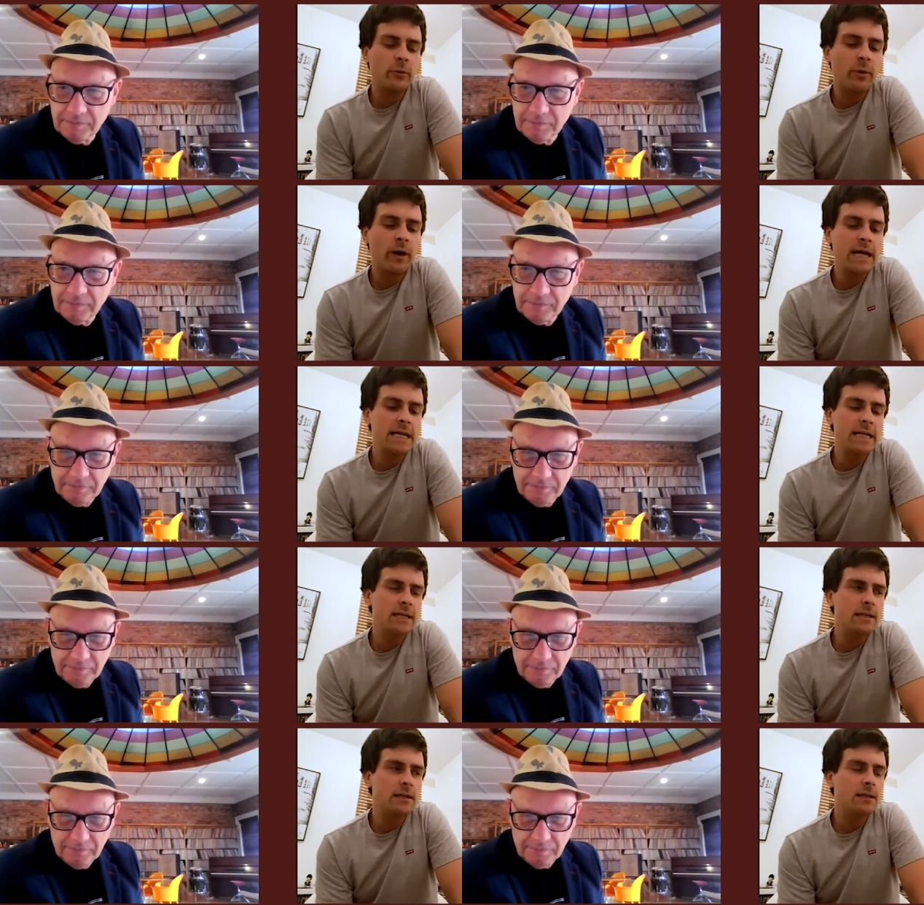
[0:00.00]

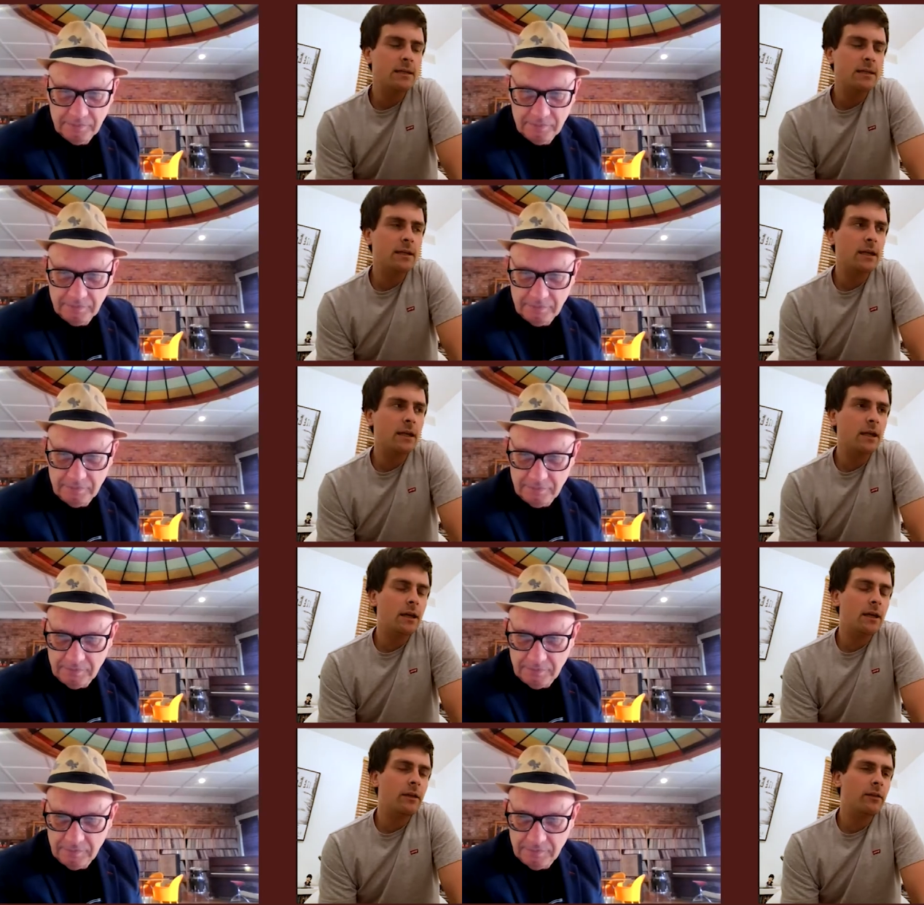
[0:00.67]
Speaker 1: way
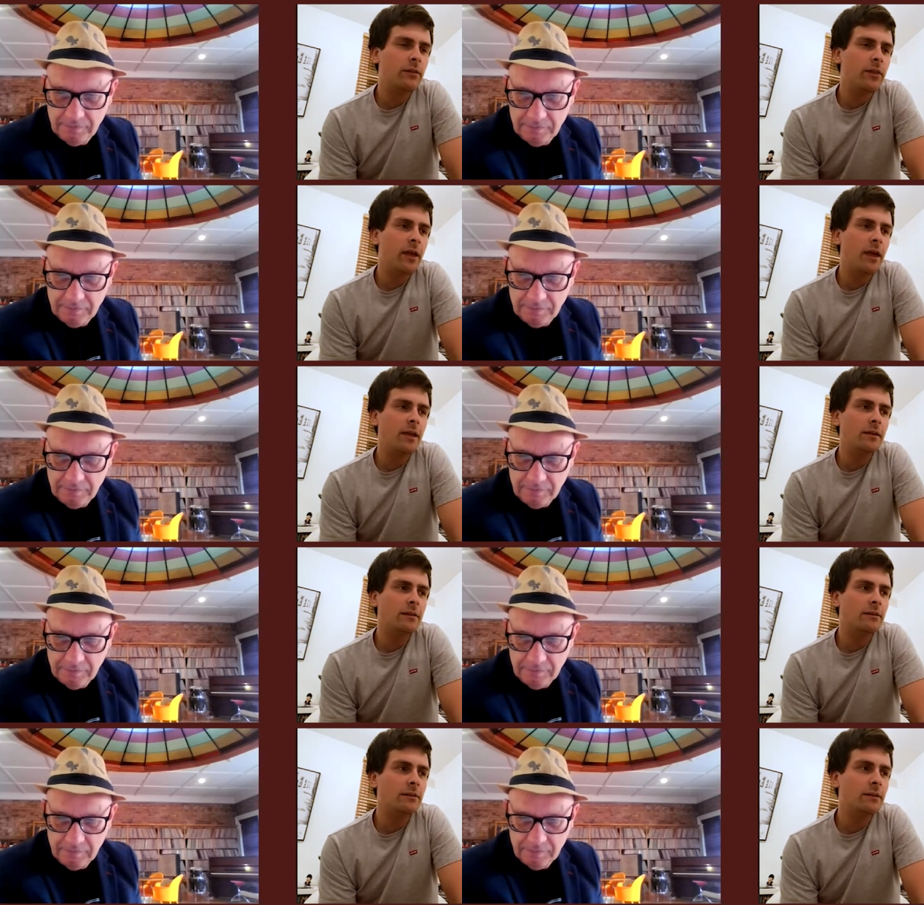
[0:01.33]

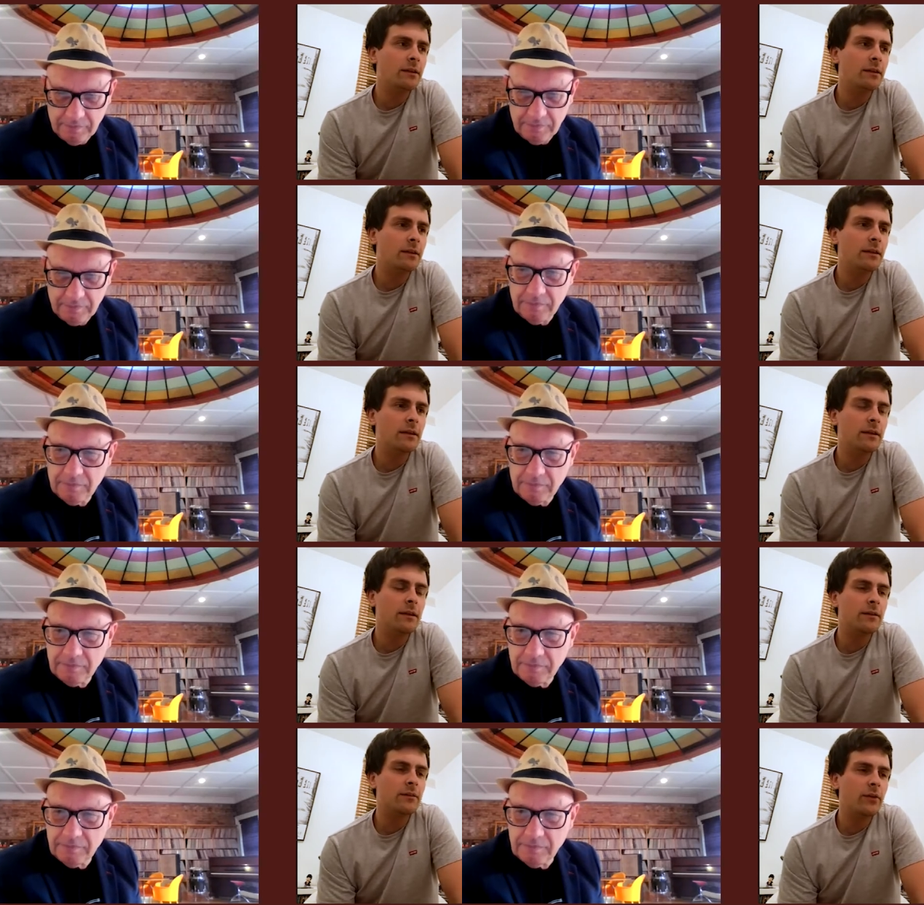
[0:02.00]
they
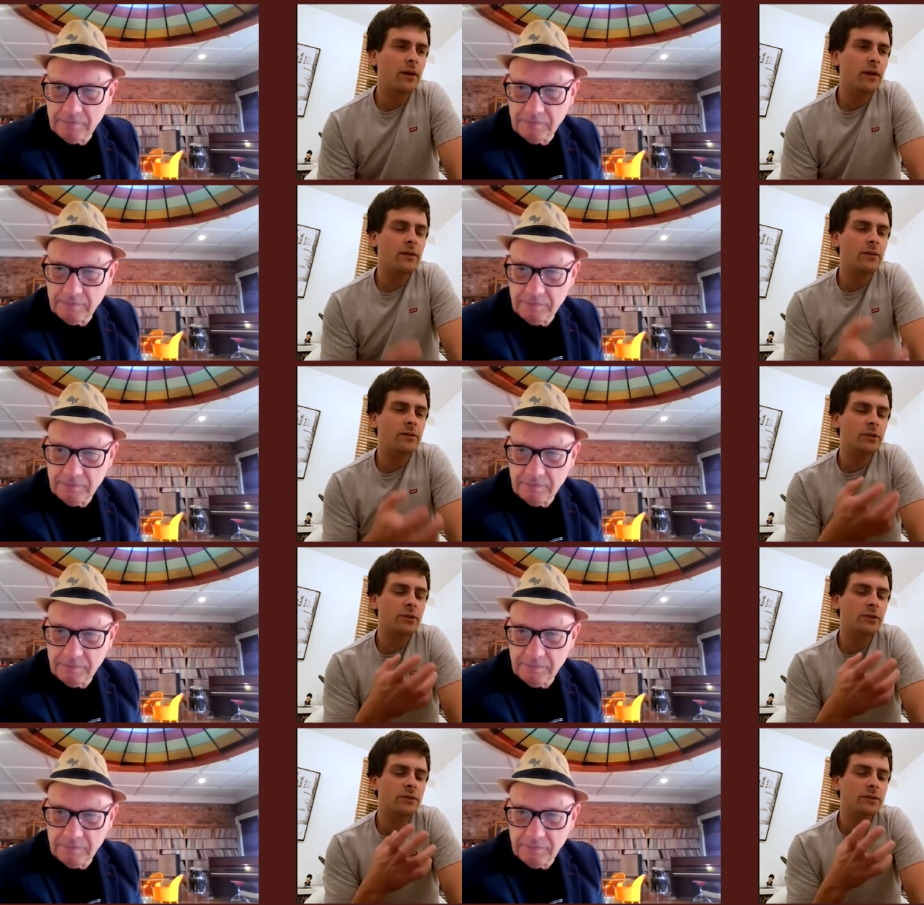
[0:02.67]
they
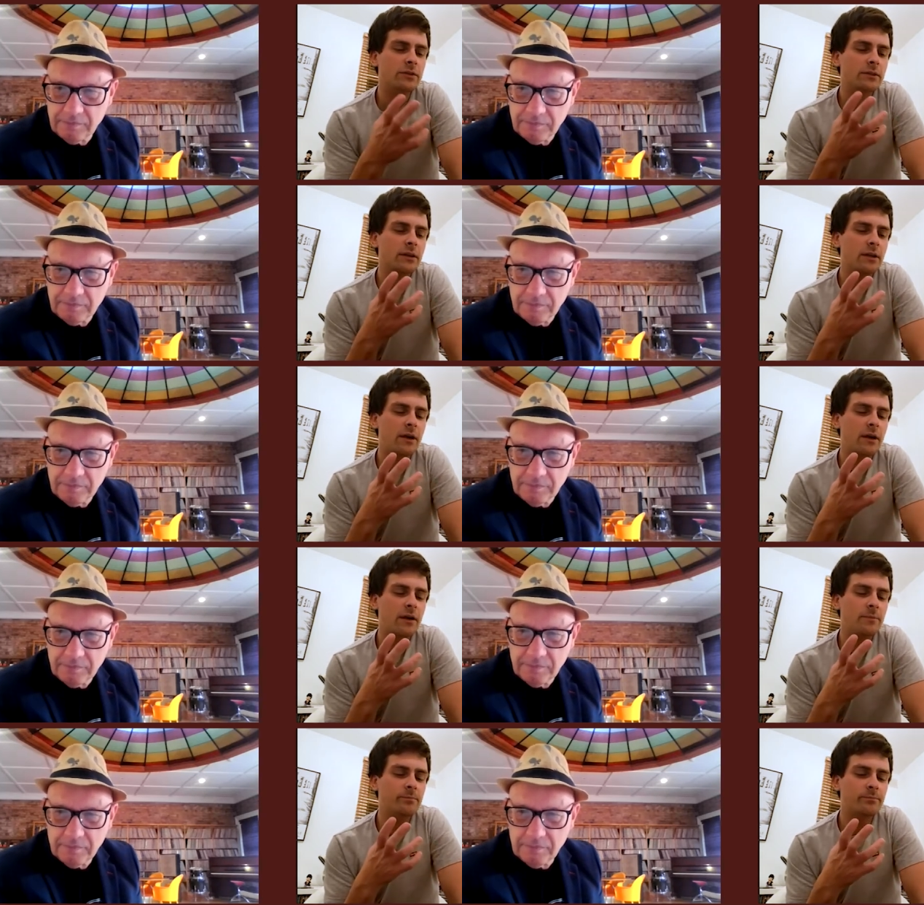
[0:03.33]
just
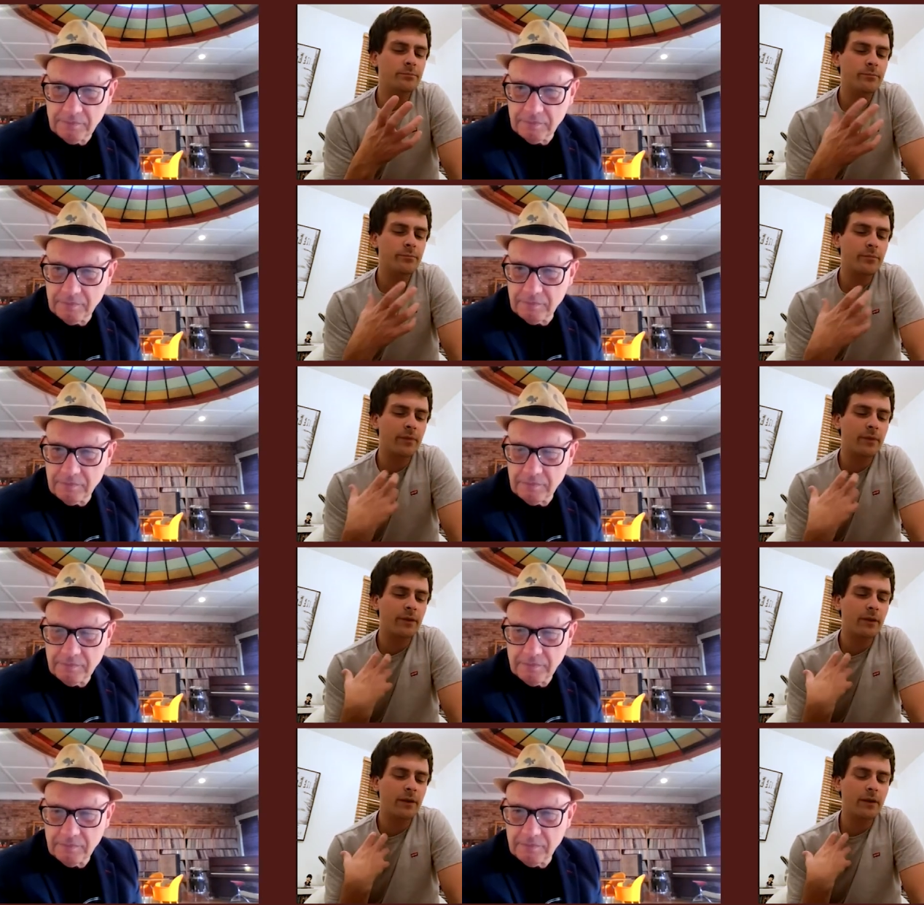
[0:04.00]
um,
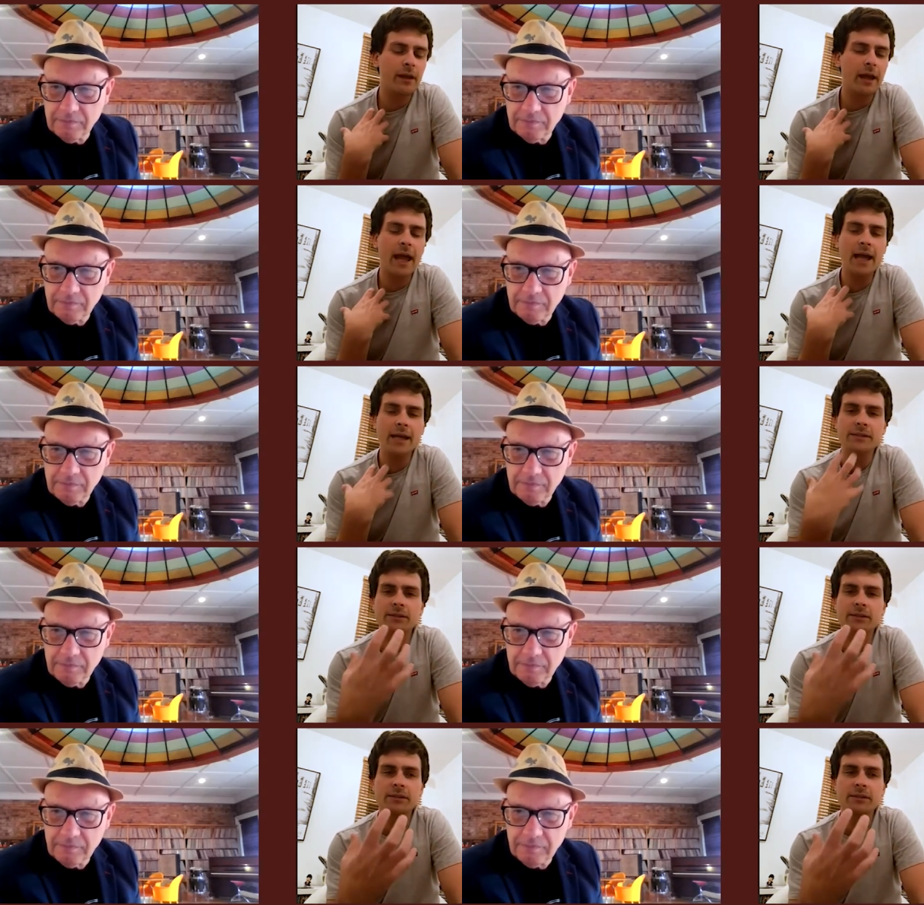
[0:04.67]
like
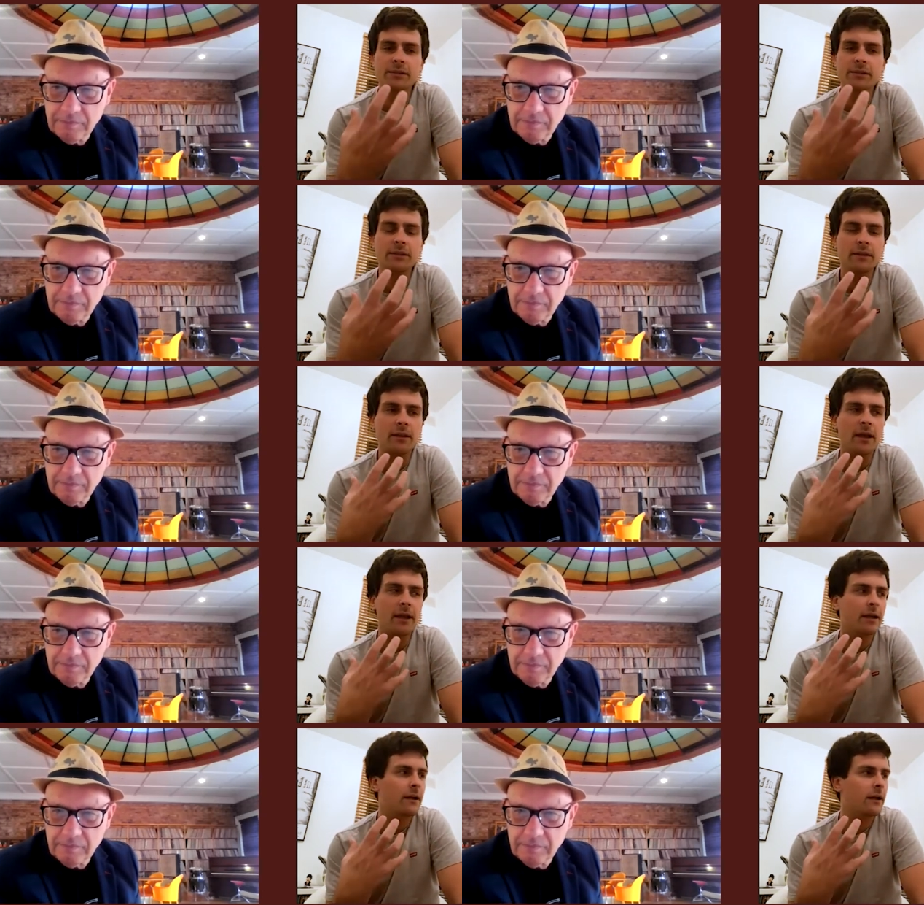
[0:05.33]
ex like